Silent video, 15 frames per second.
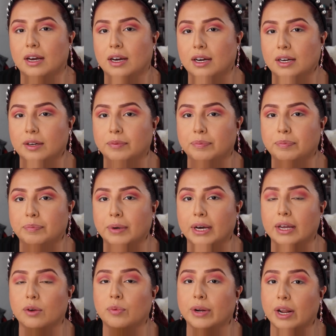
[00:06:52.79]

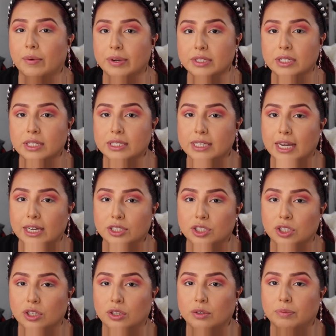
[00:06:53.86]
But when I went to the
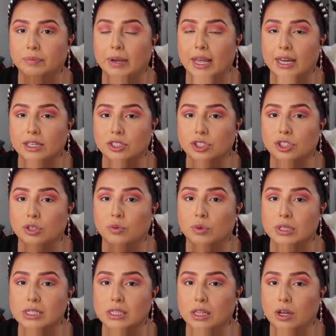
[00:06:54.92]
doctor, my oxygen
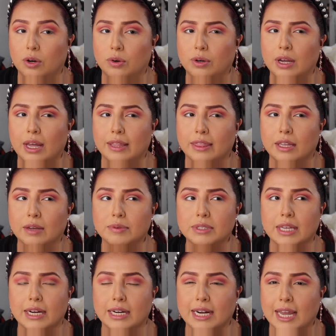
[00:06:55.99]
was low. I think it
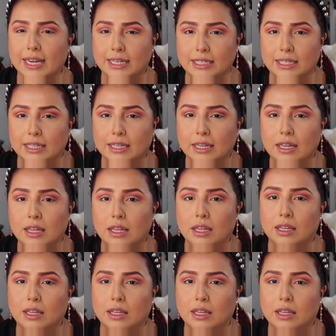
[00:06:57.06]
was at 90.